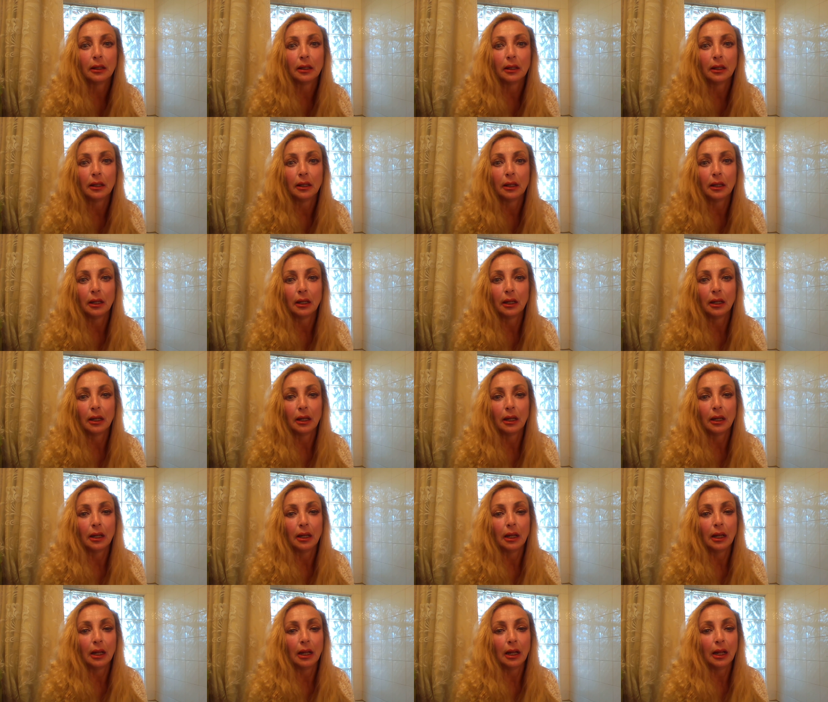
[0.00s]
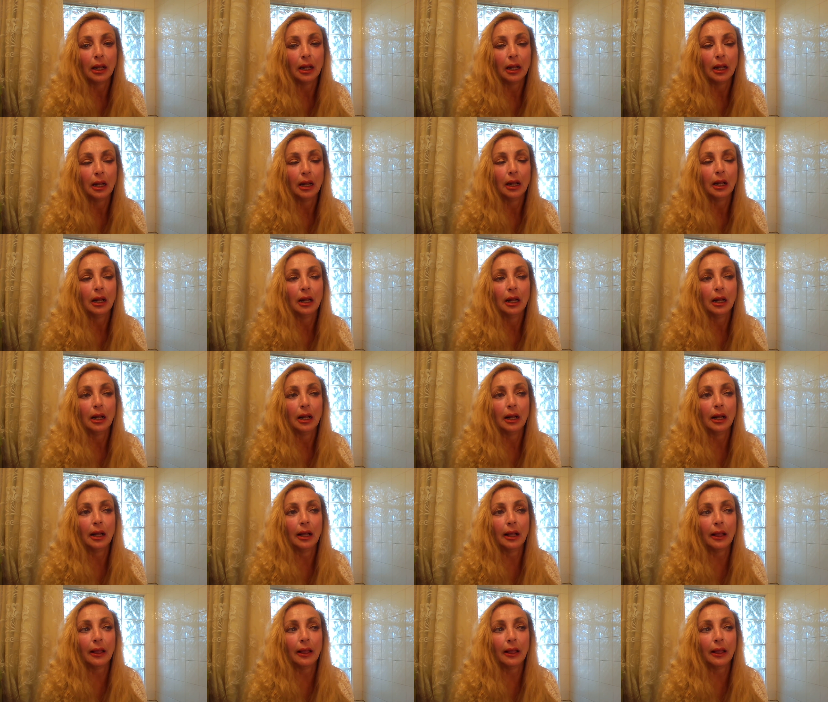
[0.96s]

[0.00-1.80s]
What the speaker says: (silence)